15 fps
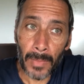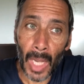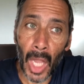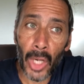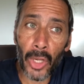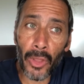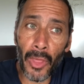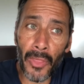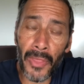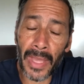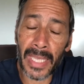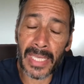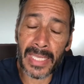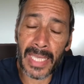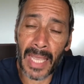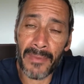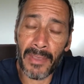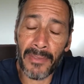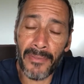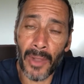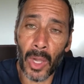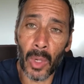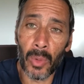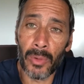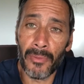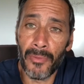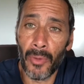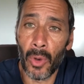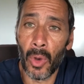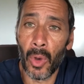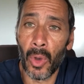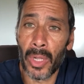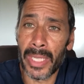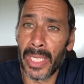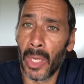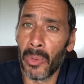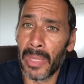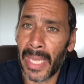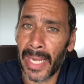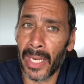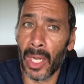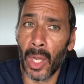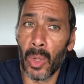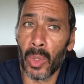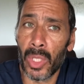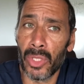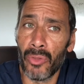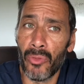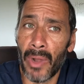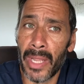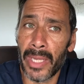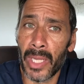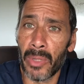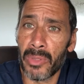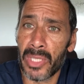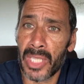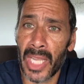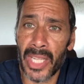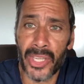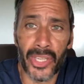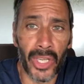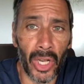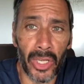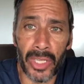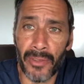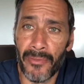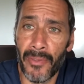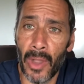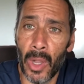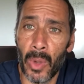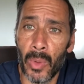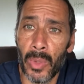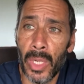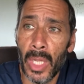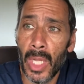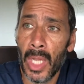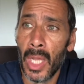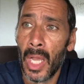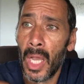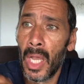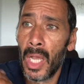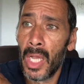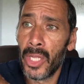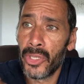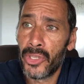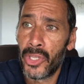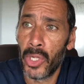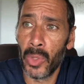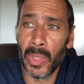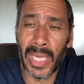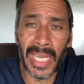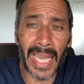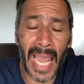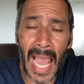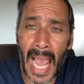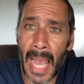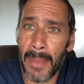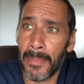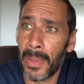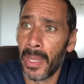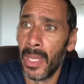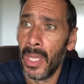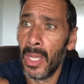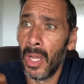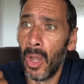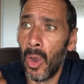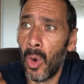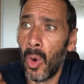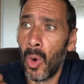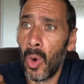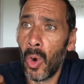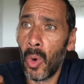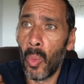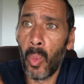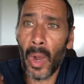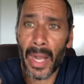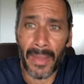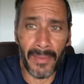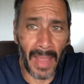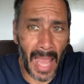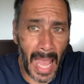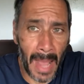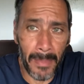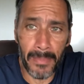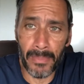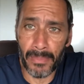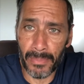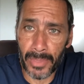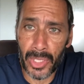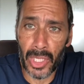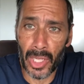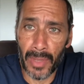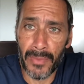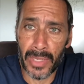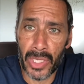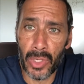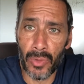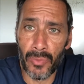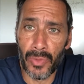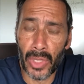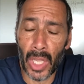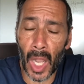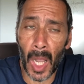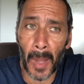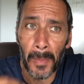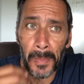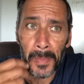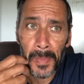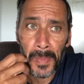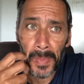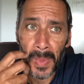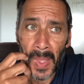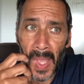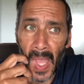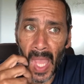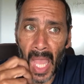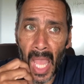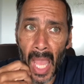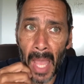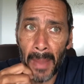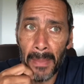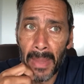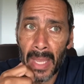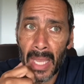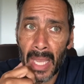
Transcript: Another thing, save your phone for, you know, get a local radio station on your phone, tune in app, or whatever app service you've got. And